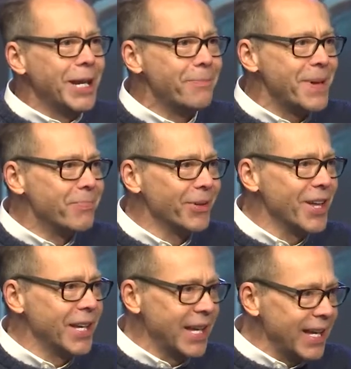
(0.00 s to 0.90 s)
any people
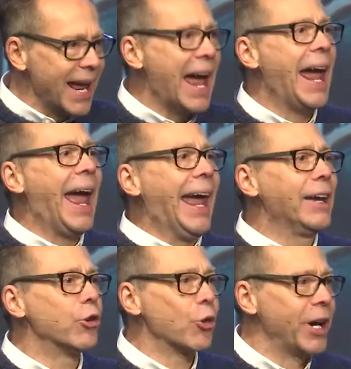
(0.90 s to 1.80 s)
that get
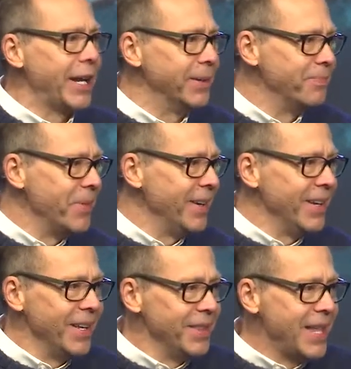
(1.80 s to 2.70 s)
hangry? Amen.
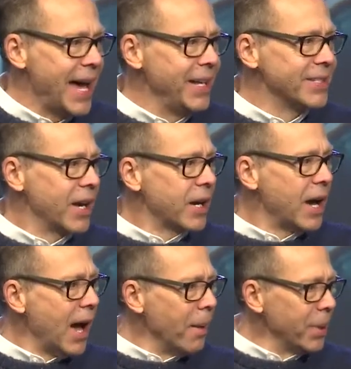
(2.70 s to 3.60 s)
That is a
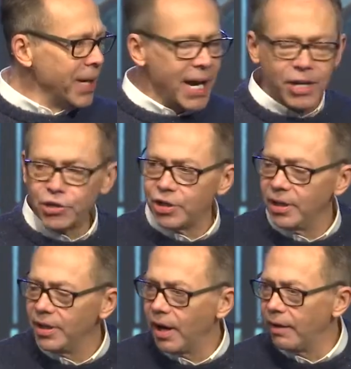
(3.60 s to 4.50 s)

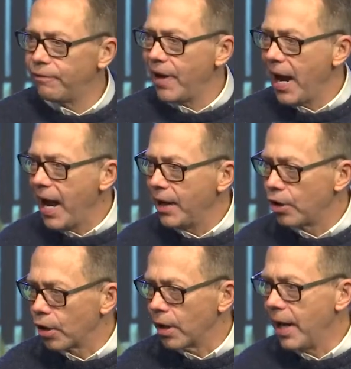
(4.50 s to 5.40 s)
combination of
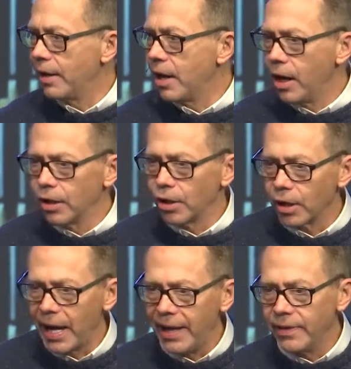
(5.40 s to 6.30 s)
anger and
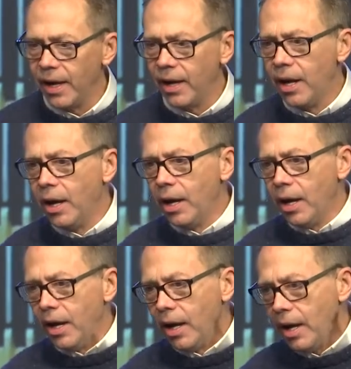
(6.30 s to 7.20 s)
hunger, and the
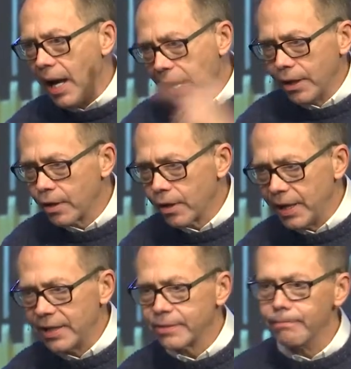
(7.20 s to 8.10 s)
anger
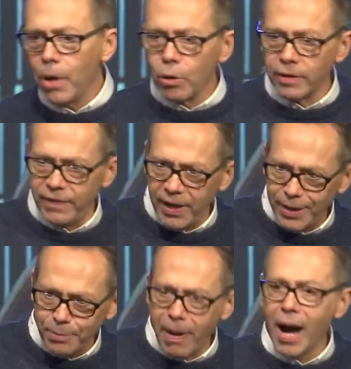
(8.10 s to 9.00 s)
is
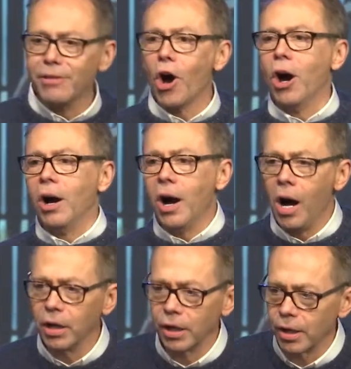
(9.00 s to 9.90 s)
motivated by the
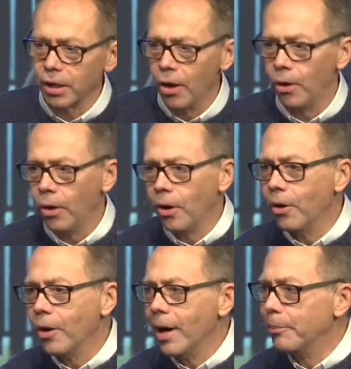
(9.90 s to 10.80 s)
hunger.
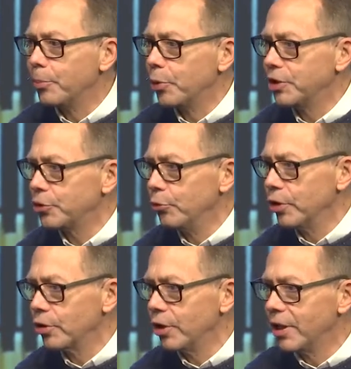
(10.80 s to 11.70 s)
Oh, I'm preaching
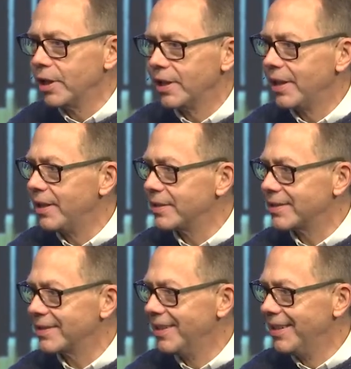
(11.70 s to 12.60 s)
real good in this
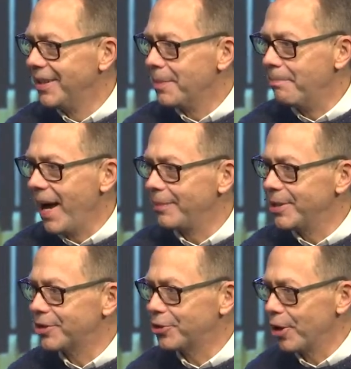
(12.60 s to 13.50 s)

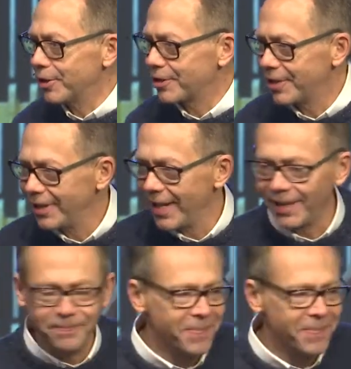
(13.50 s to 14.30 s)
Baptist church today.